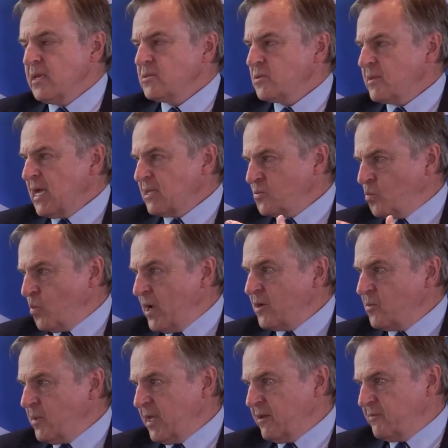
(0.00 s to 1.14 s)
So that's
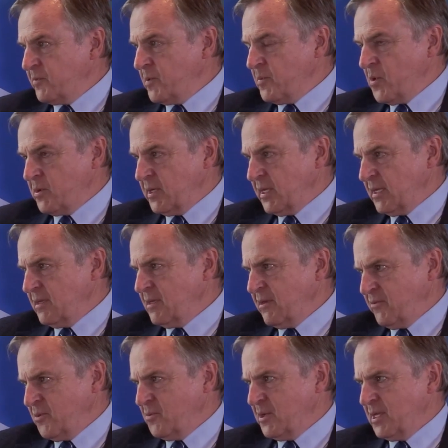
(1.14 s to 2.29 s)
one way of promoting,
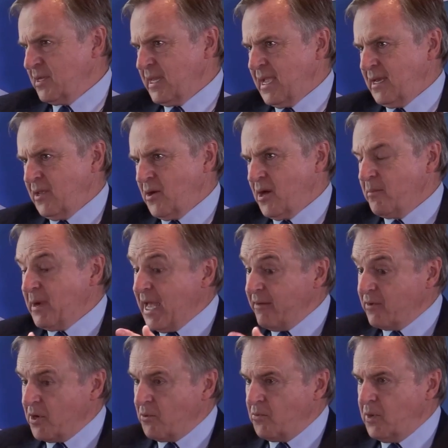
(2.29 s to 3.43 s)
if you will, ADR, by
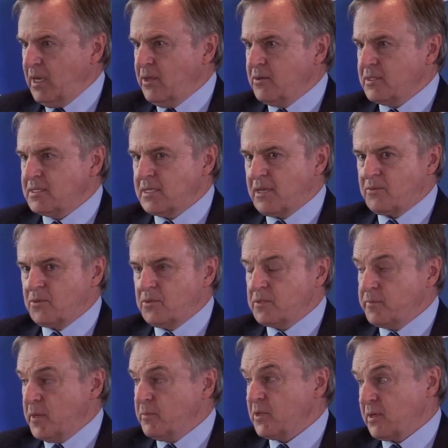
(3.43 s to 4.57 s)
having a really good set of rules
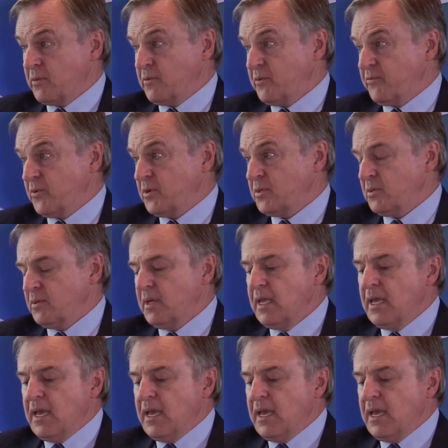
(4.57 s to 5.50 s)
people can refer to.